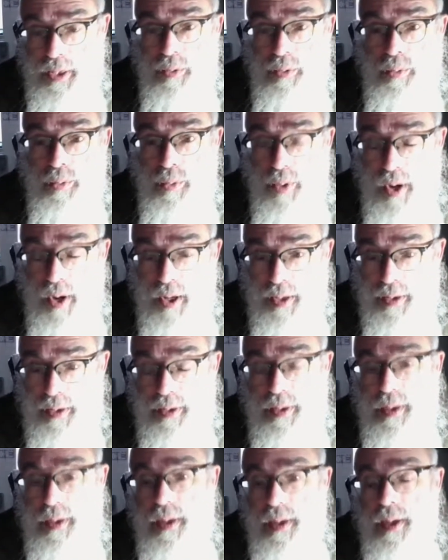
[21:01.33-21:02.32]

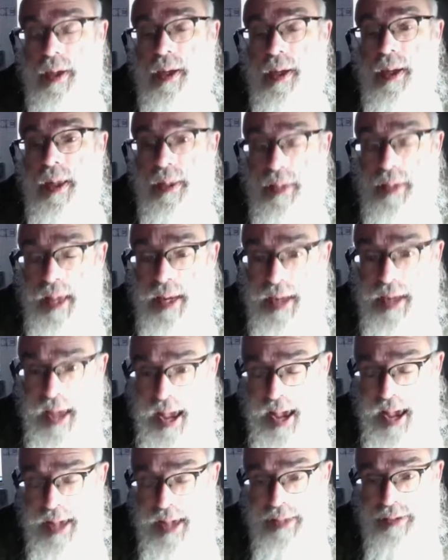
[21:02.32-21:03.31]
one that
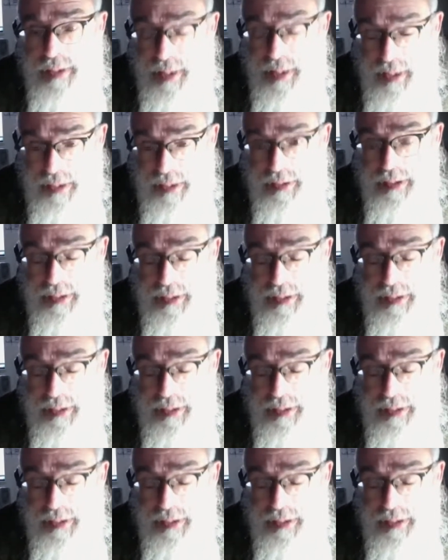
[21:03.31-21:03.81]
has this